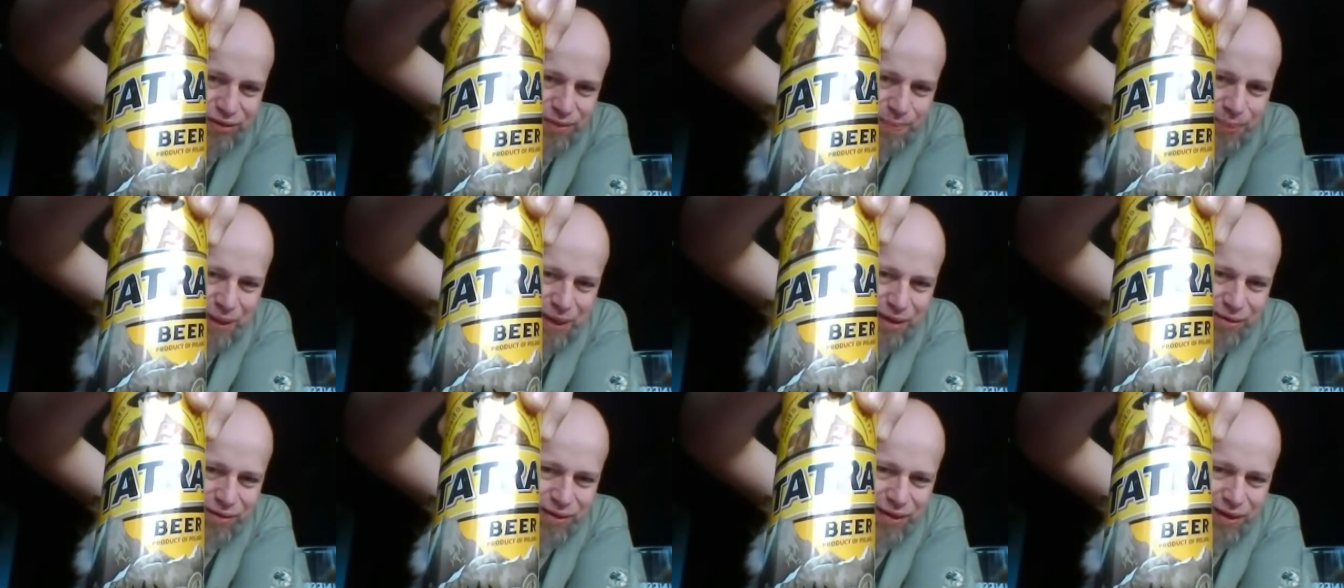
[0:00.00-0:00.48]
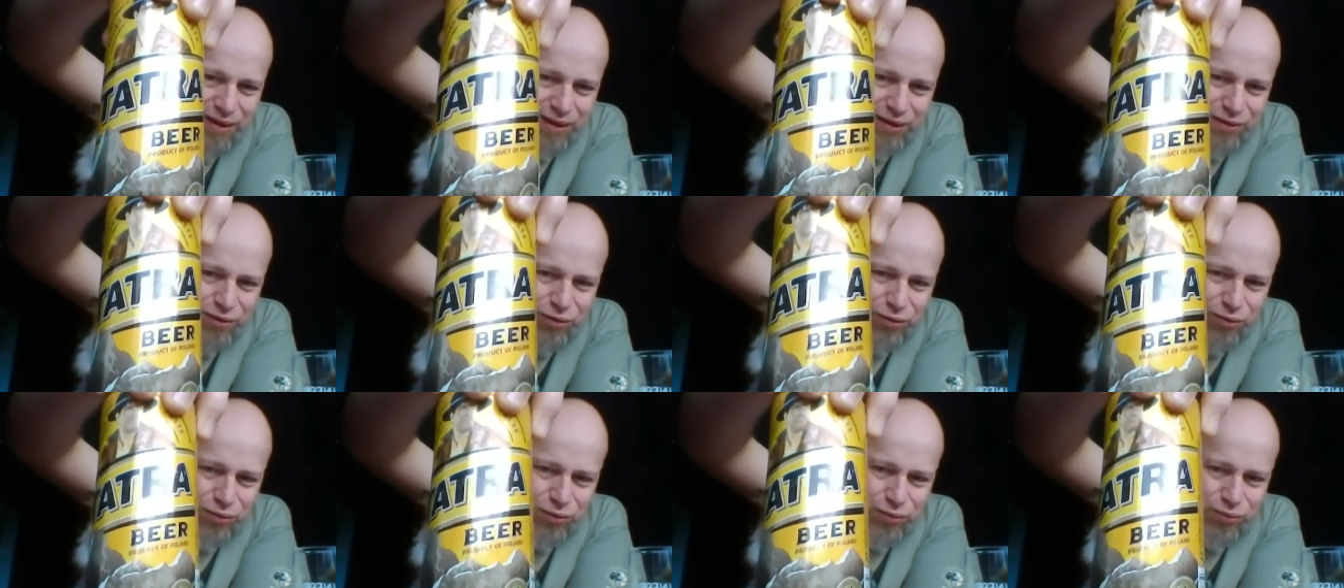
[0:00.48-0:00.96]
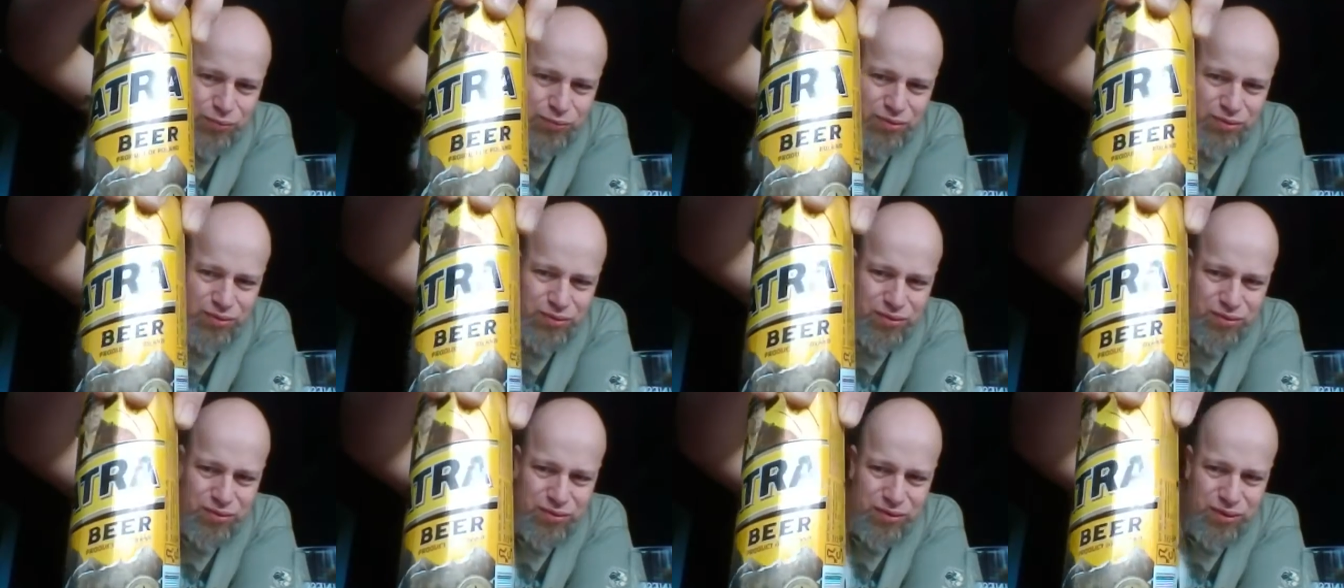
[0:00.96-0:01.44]
Apparently, they do
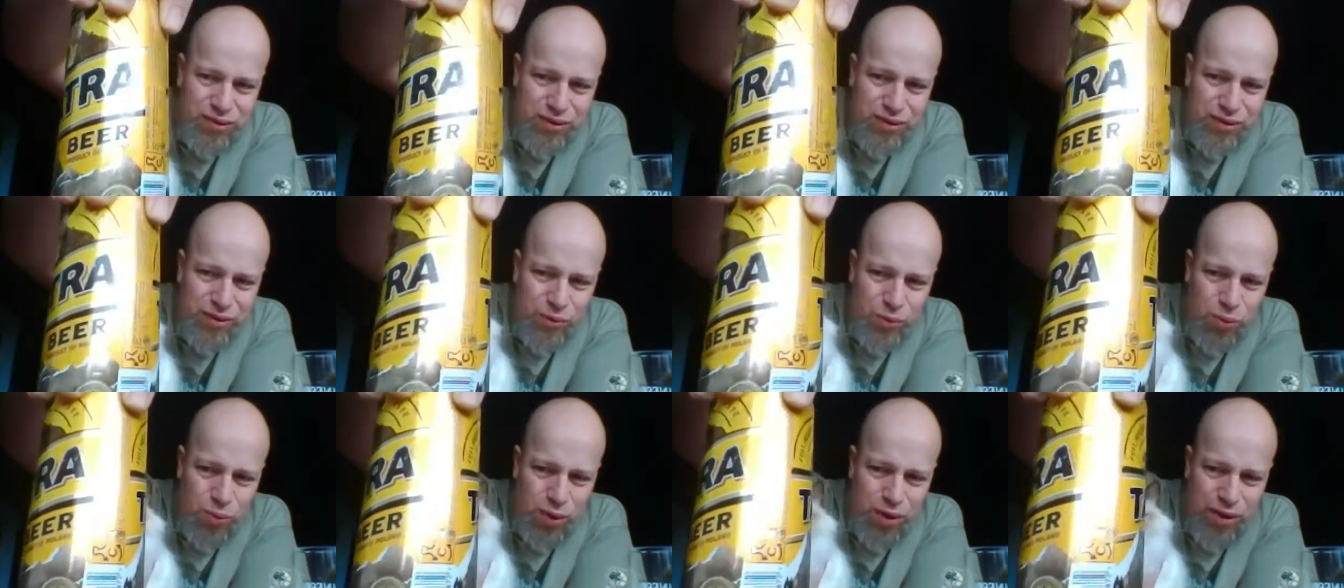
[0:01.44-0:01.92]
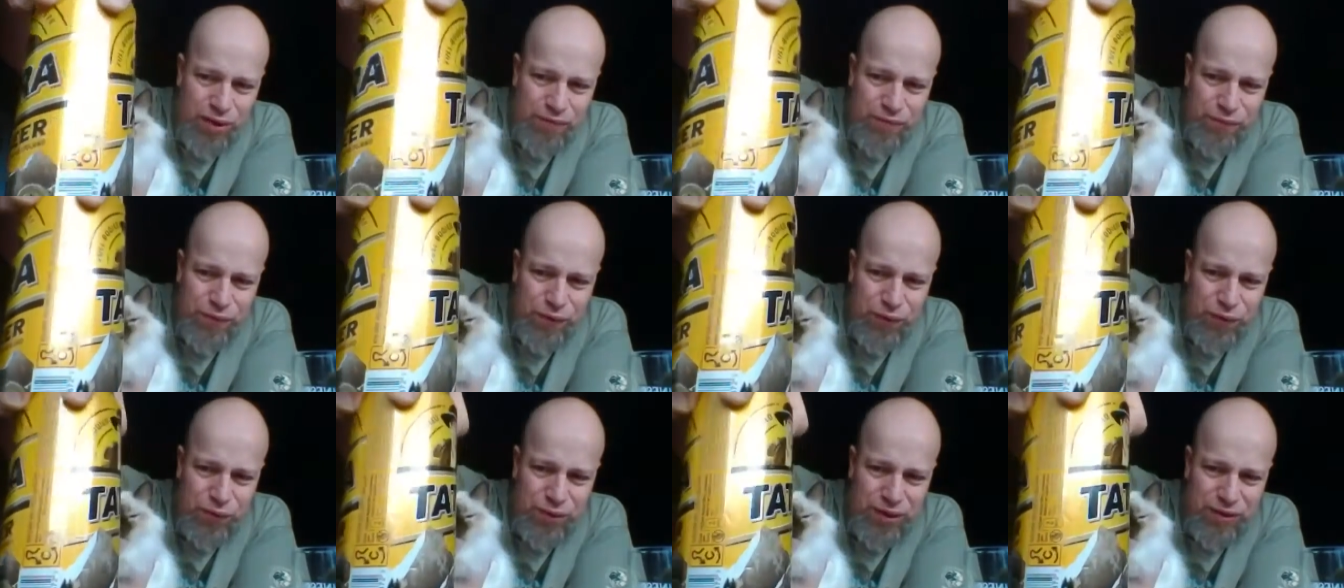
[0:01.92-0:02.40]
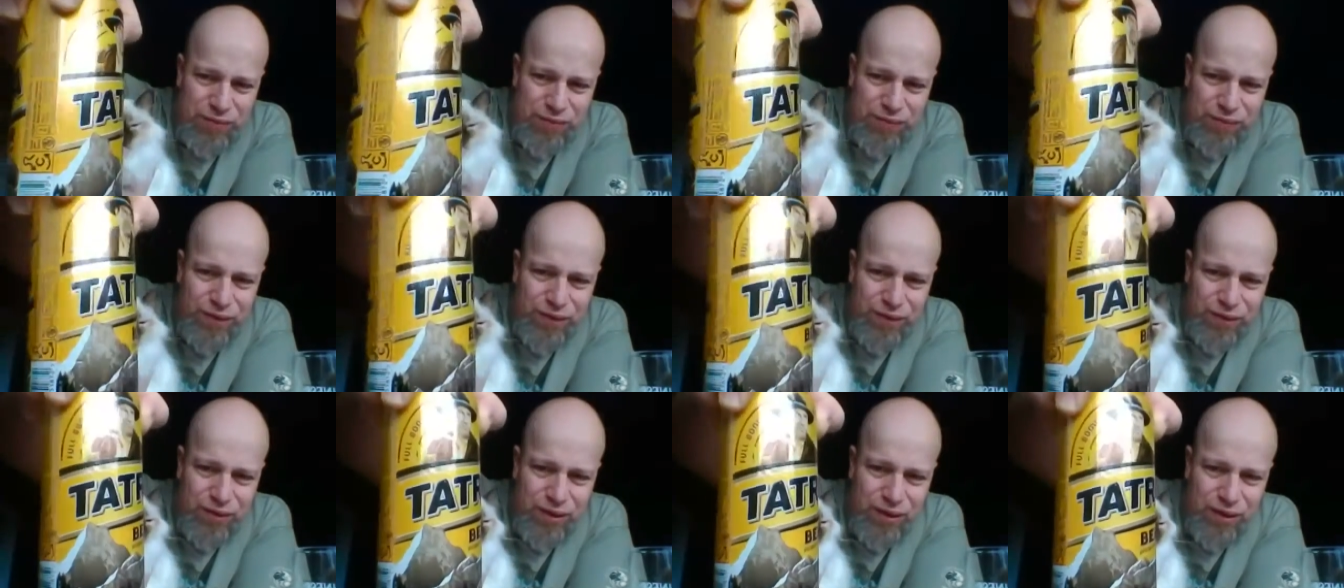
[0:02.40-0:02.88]
quite a few
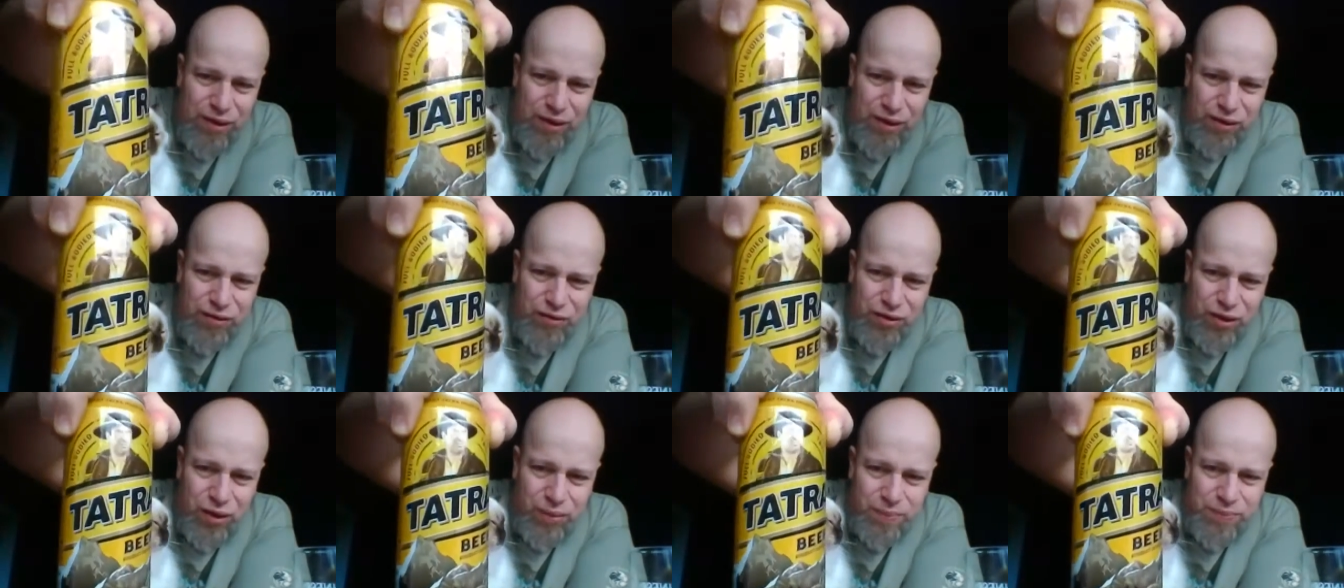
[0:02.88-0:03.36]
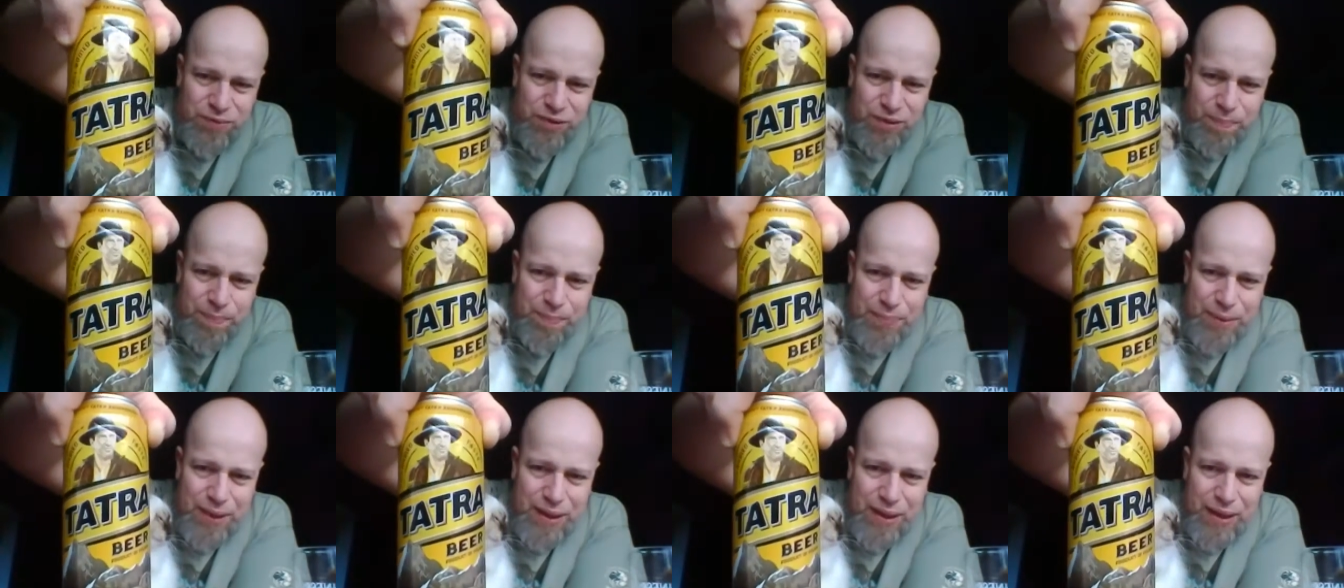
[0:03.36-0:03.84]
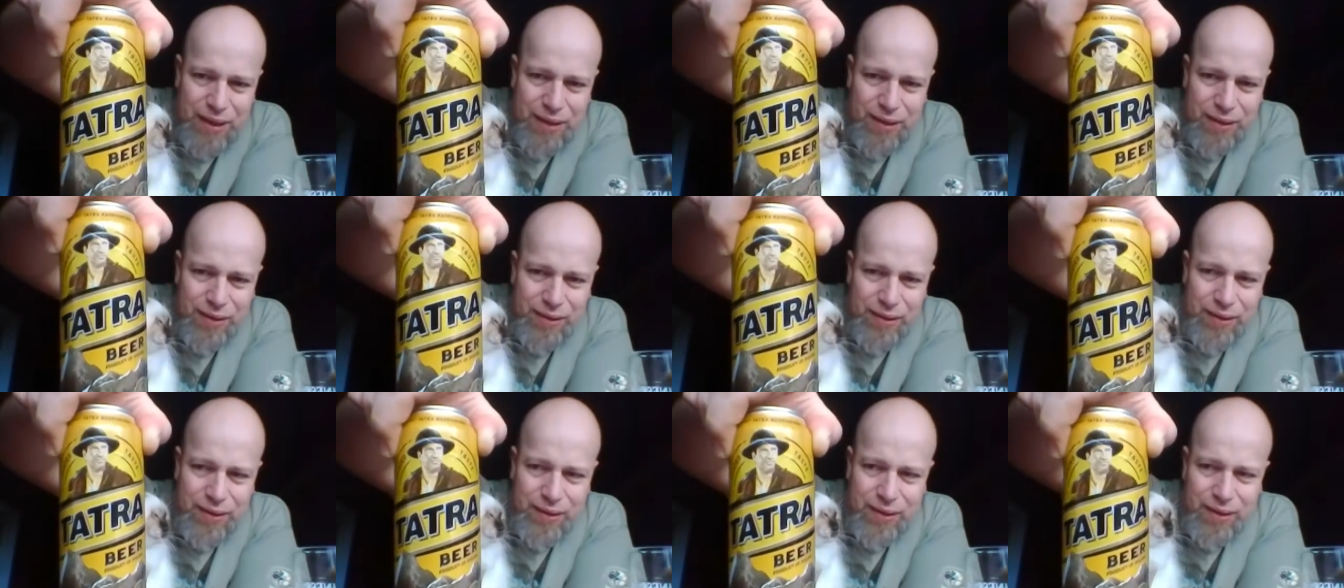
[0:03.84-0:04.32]
different types of beer.
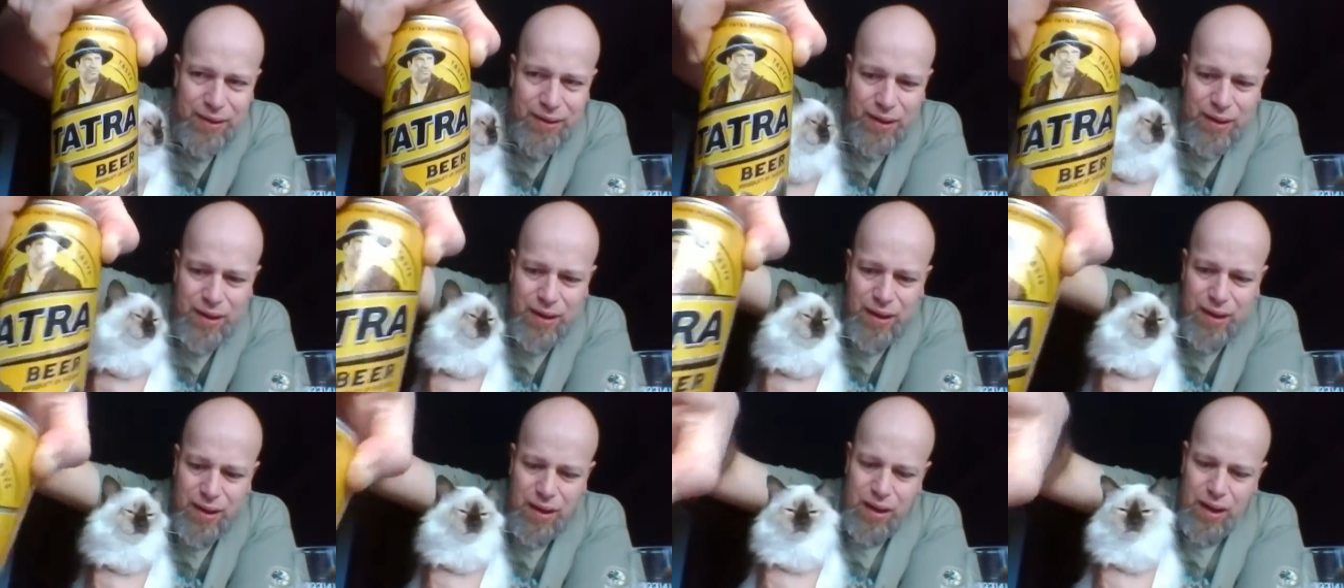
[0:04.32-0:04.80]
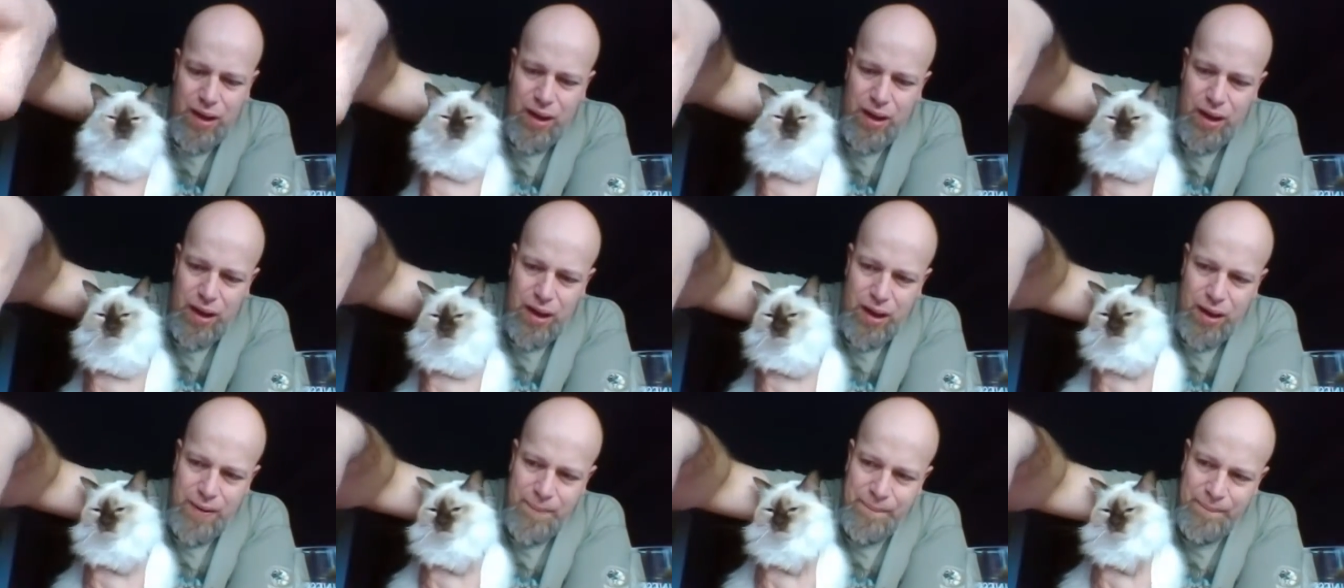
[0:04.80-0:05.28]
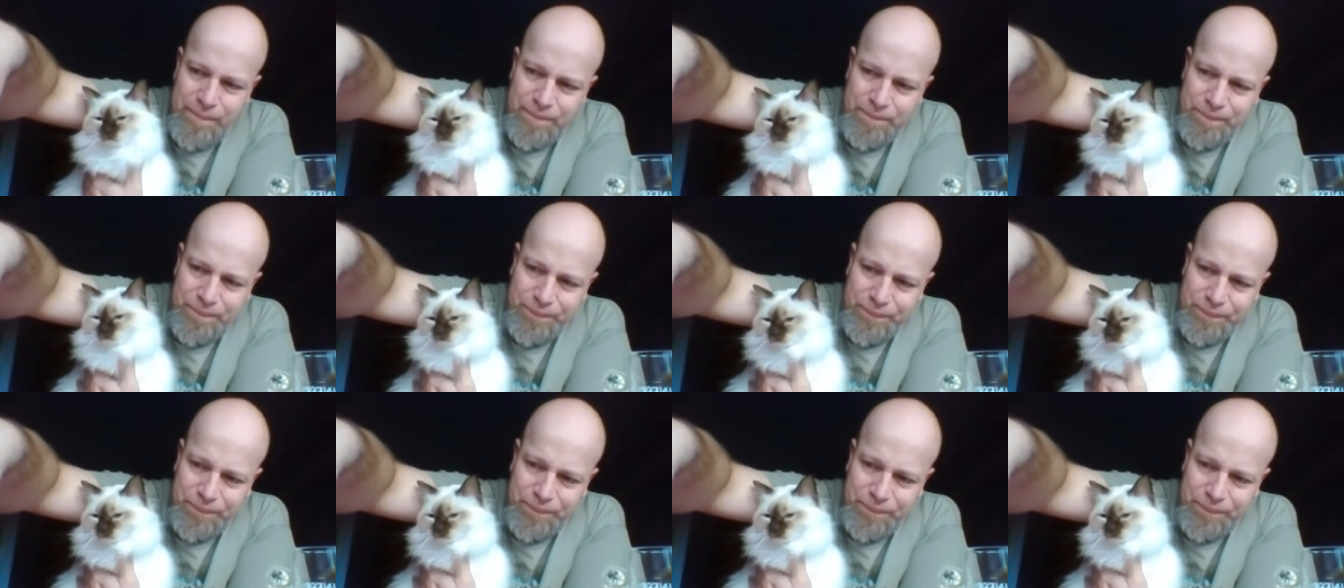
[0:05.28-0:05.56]
Um,